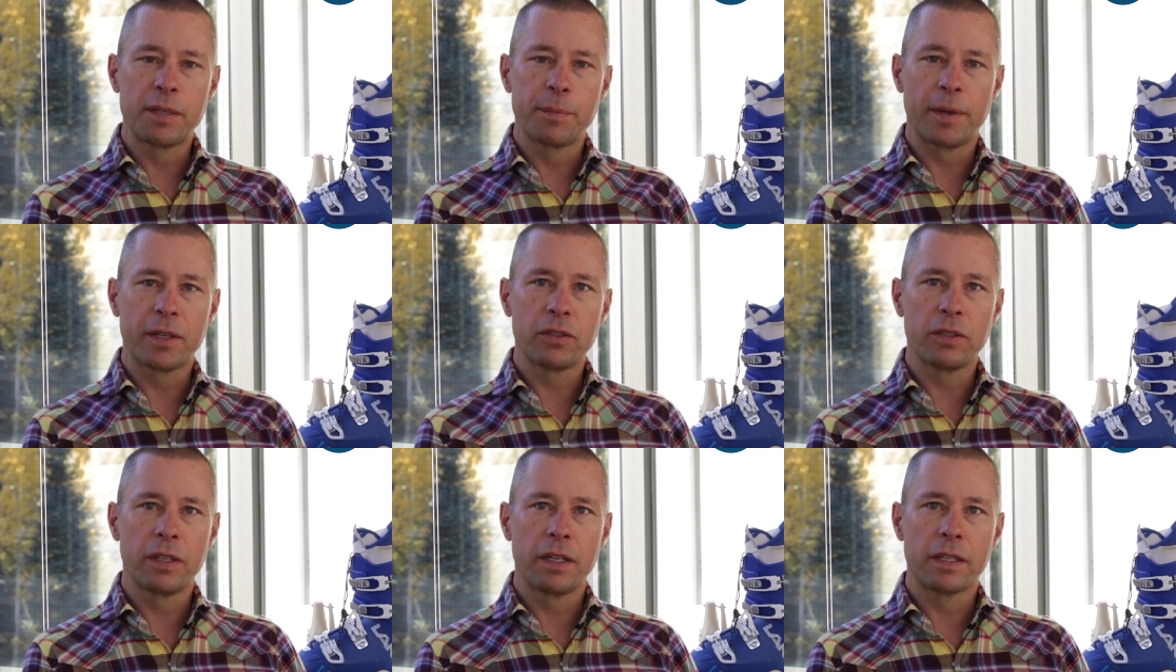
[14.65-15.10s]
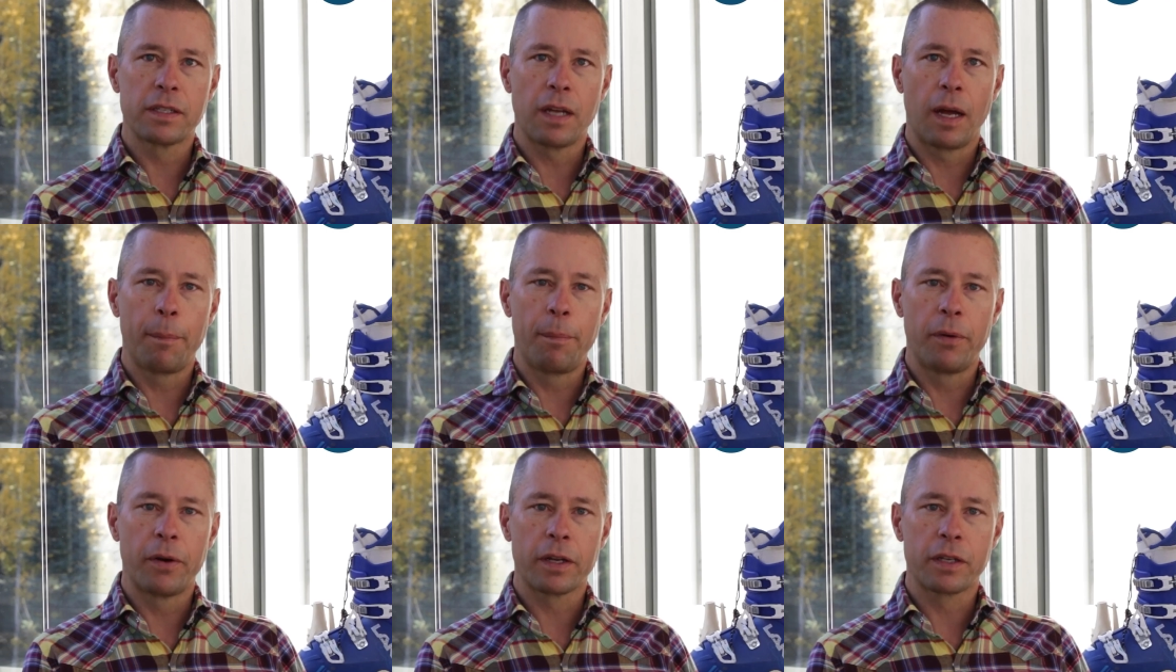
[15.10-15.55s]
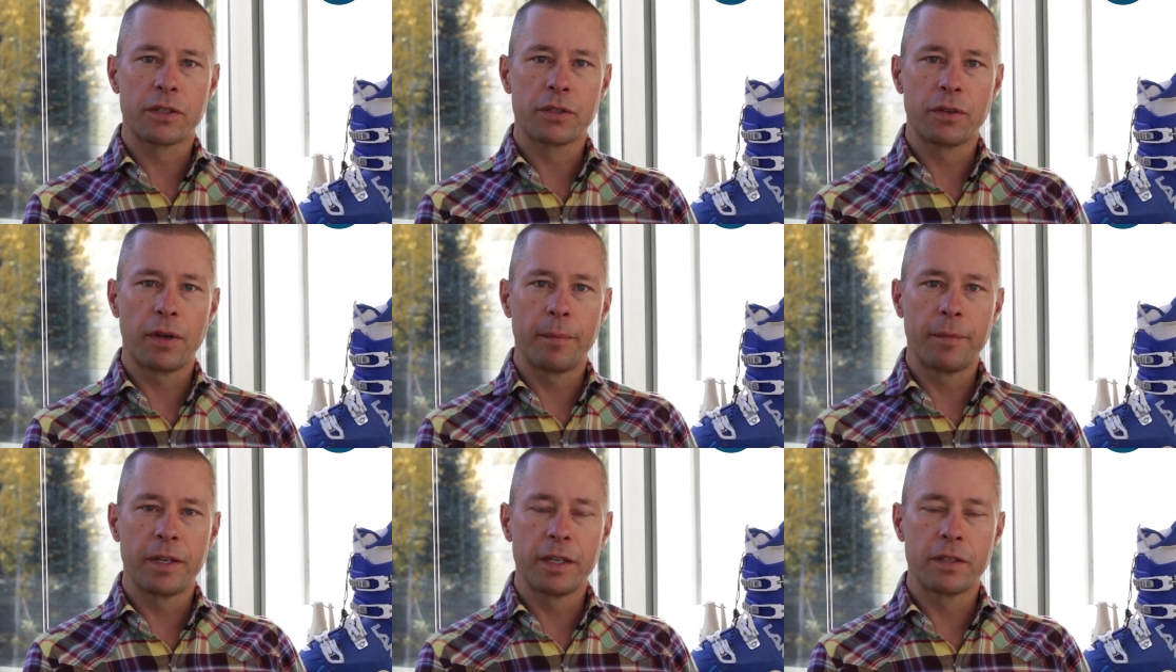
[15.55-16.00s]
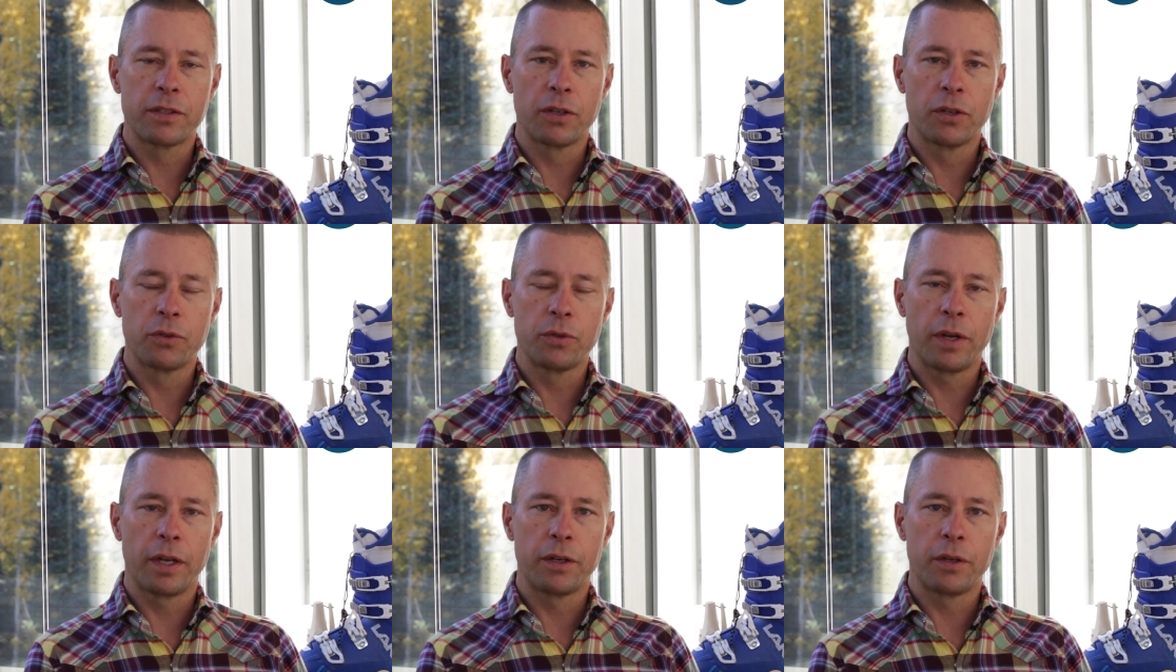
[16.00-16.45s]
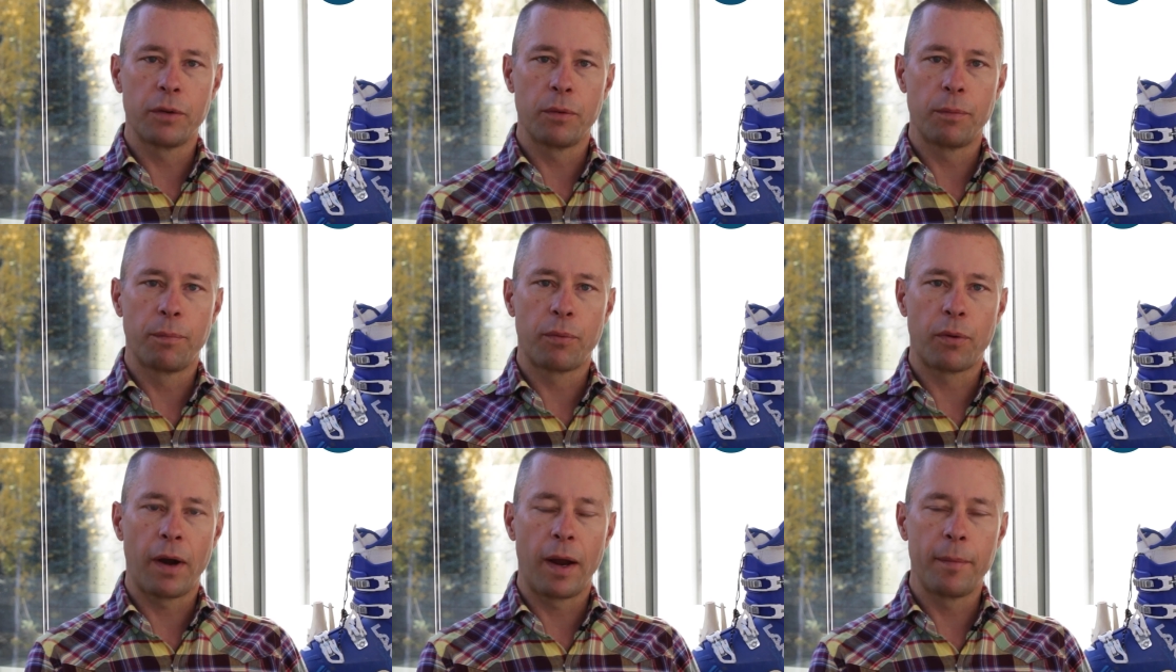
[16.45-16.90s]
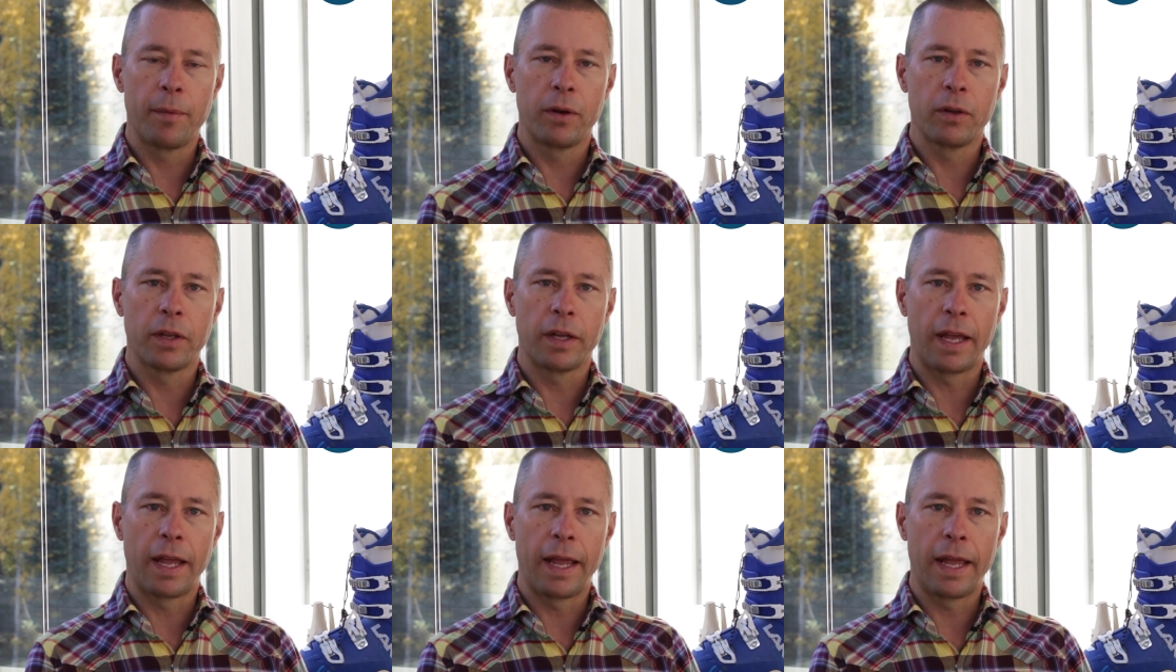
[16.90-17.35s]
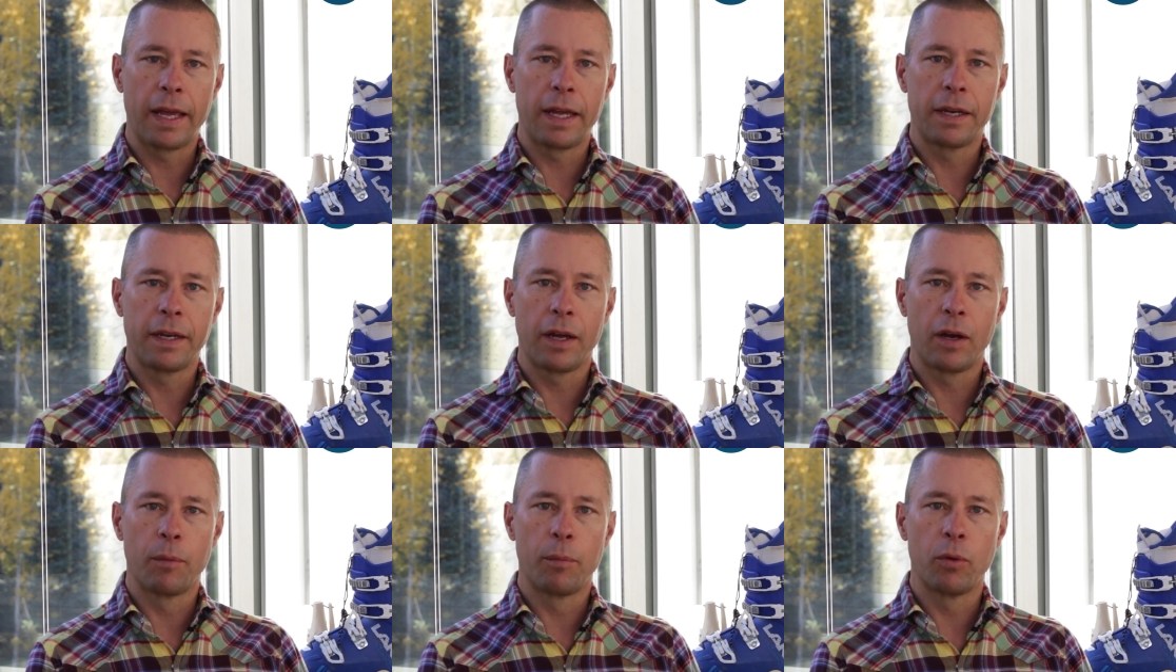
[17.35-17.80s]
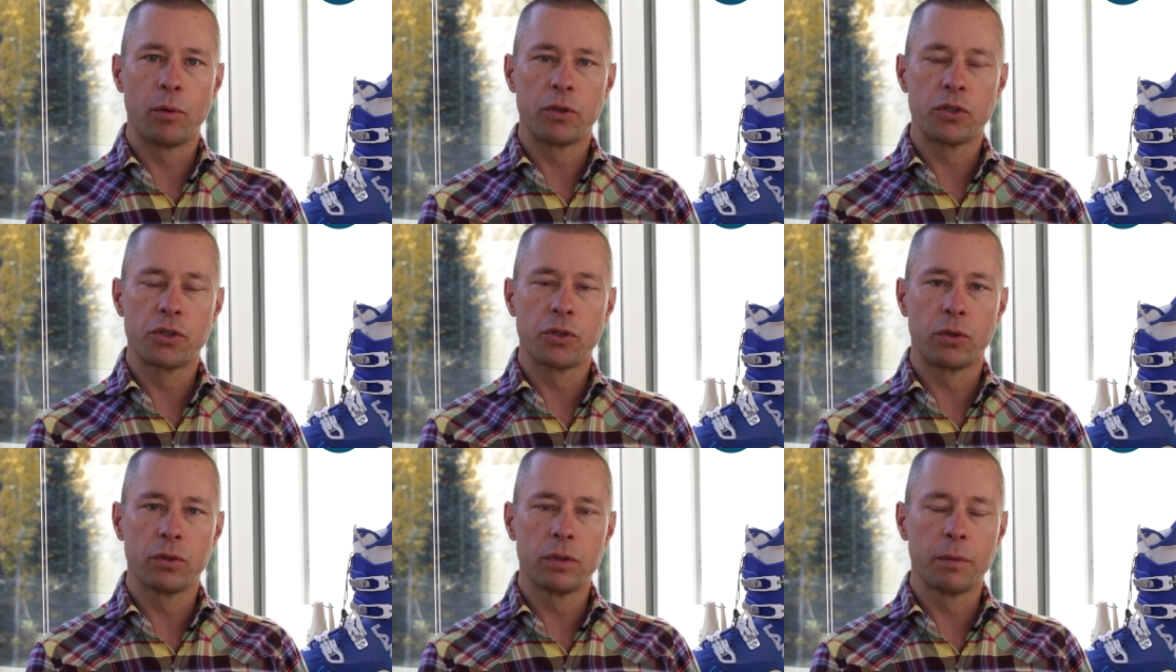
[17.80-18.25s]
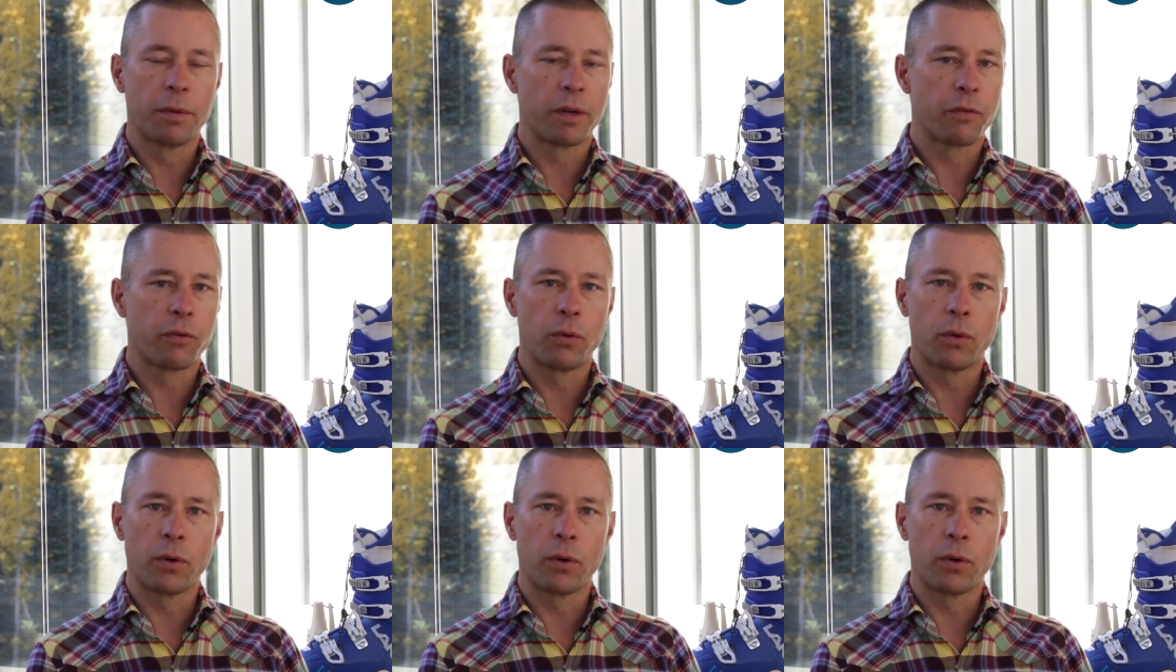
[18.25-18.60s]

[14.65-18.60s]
specialty is upper extremity surgery. I do primarily hand, elbow, and shoulder, but of